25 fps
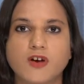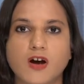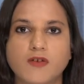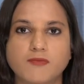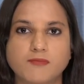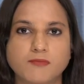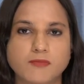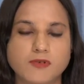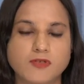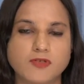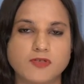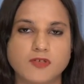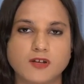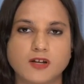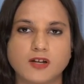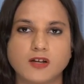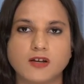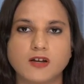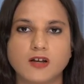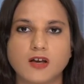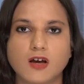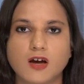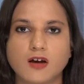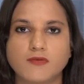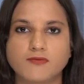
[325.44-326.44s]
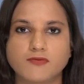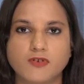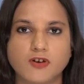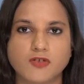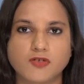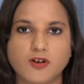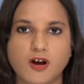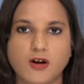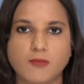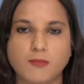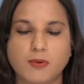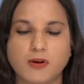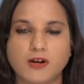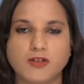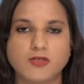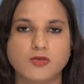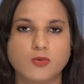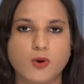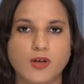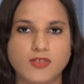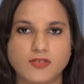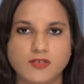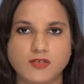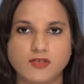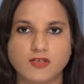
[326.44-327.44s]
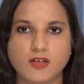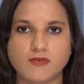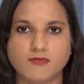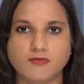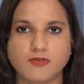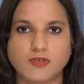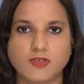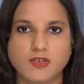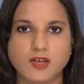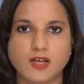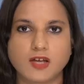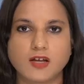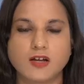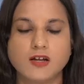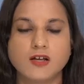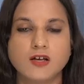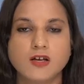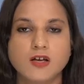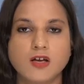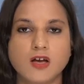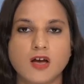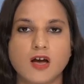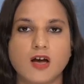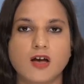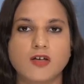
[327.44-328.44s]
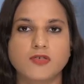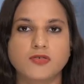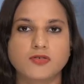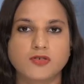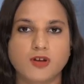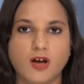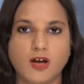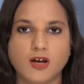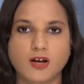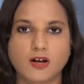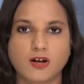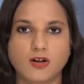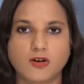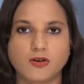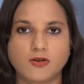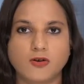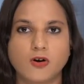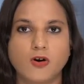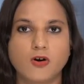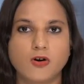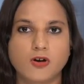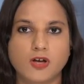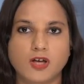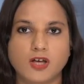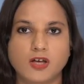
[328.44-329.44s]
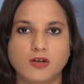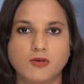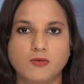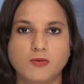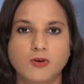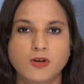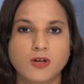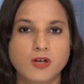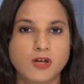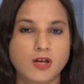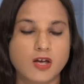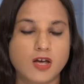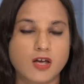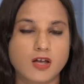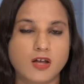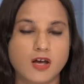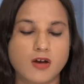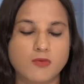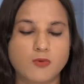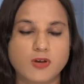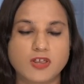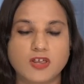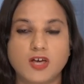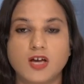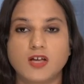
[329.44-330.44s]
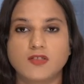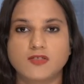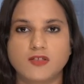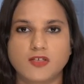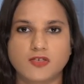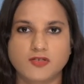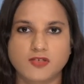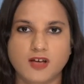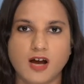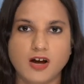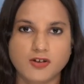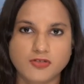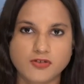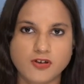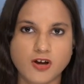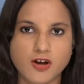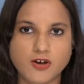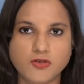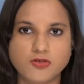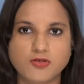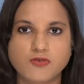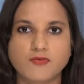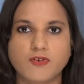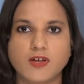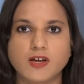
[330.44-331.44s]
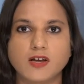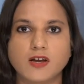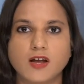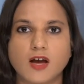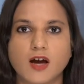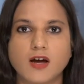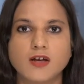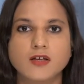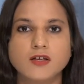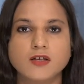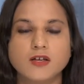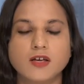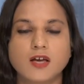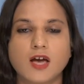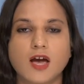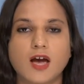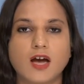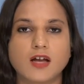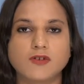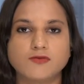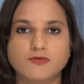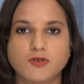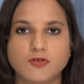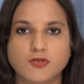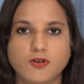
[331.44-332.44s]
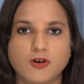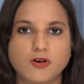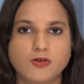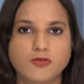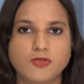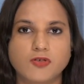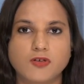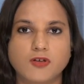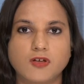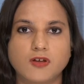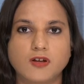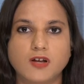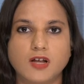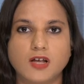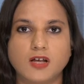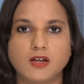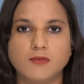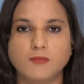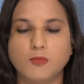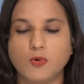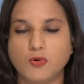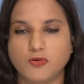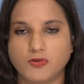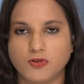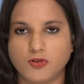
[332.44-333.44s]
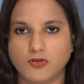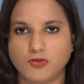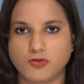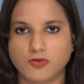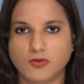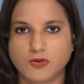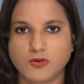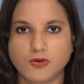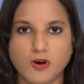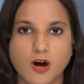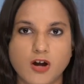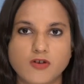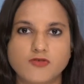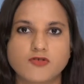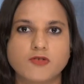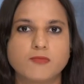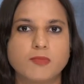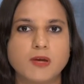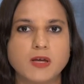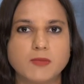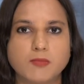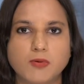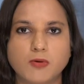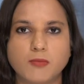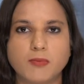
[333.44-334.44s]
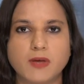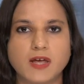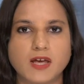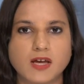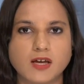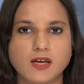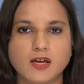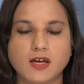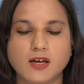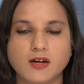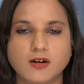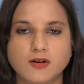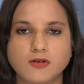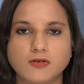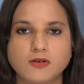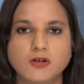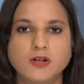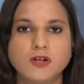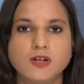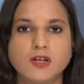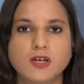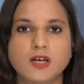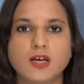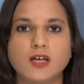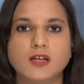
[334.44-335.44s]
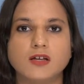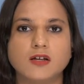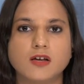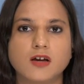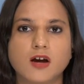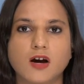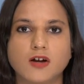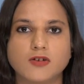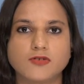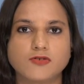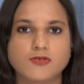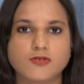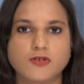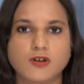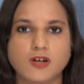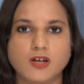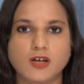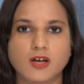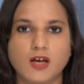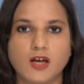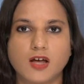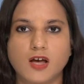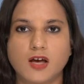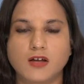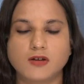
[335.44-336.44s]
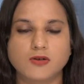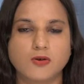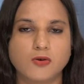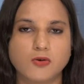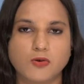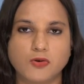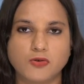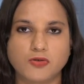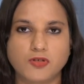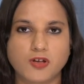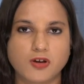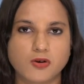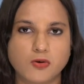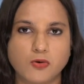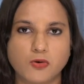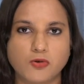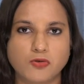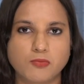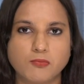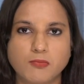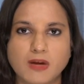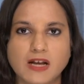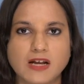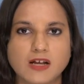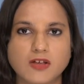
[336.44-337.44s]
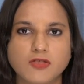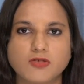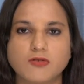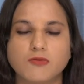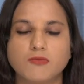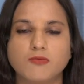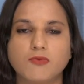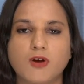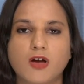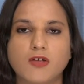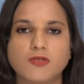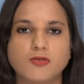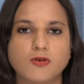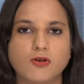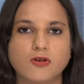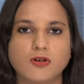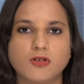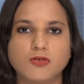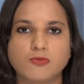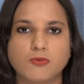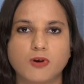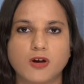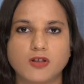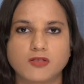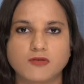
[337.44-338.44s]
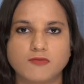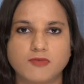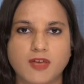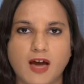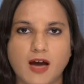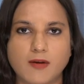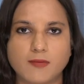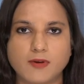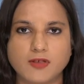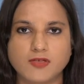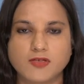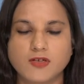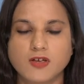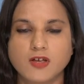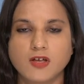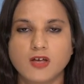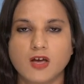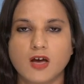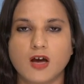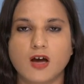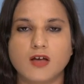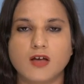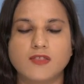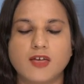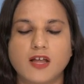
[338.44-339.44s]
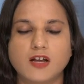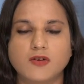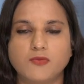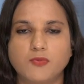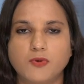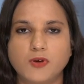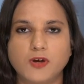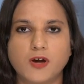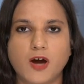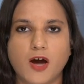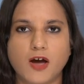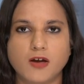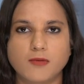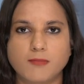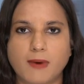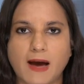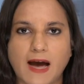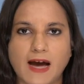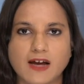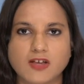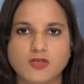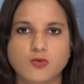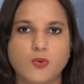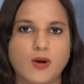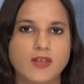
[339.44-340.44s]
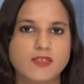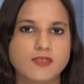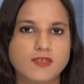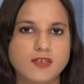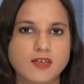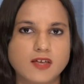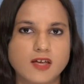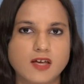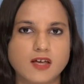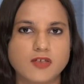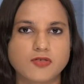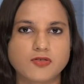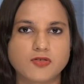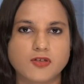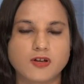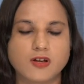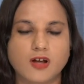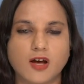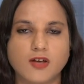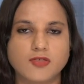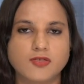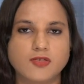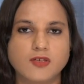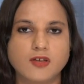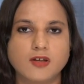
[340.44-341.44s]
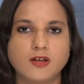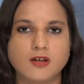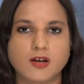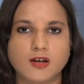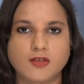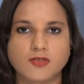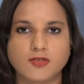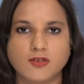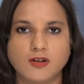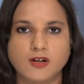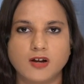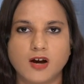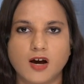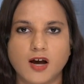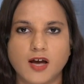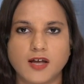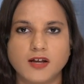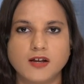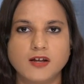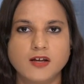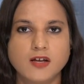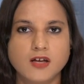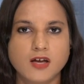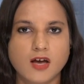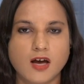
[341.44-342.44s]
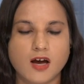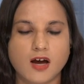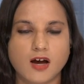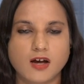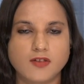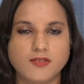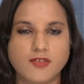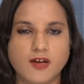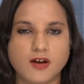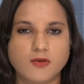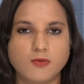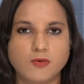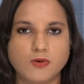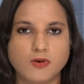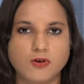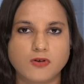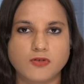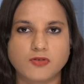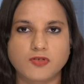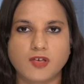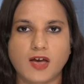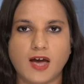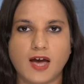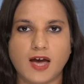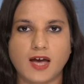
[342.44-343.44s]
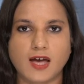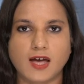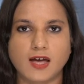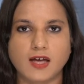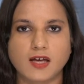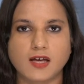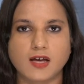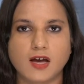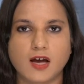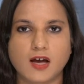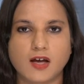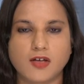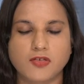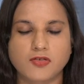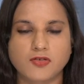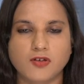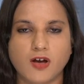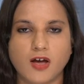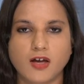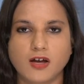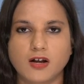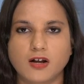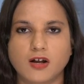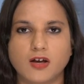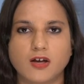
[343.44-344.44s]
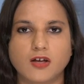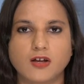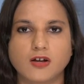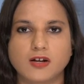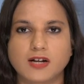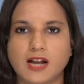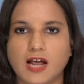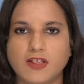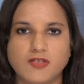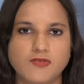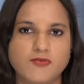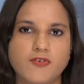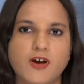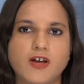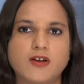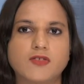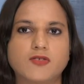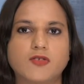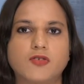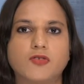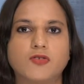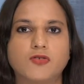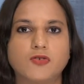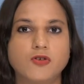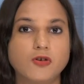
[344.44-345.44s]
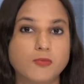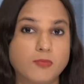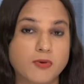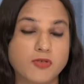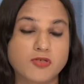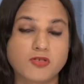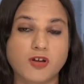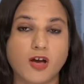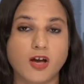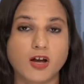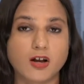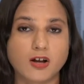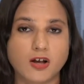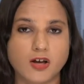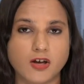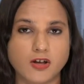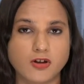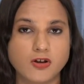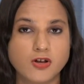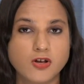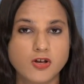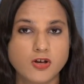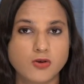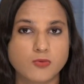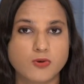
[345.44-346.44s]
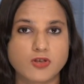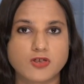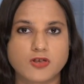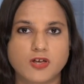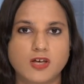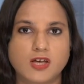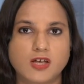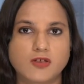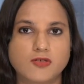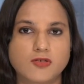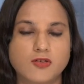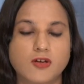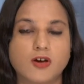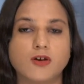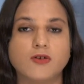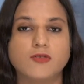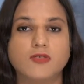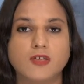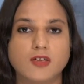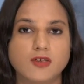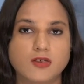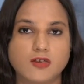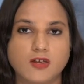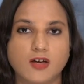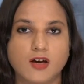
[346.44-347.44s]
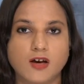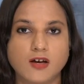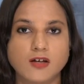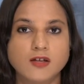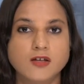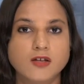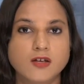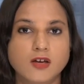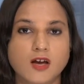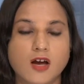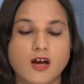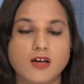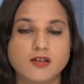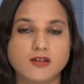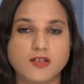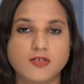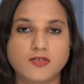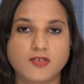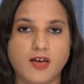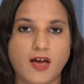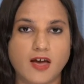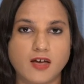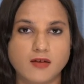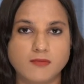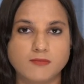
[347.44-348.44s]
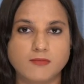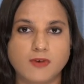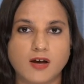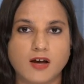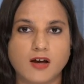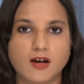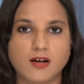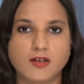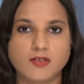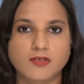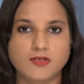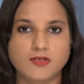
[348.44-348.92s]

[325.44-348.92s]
of governments in India. For example, in 2017, Cyclone Okhi, which hit the south coast of India and resulted in more than 200 people being killed in the country, and it caused millions of dollars worth of damage. Then if we go back 20 years to 1999, there was a cyclone classified as a super cyclone which hit Odisha, the same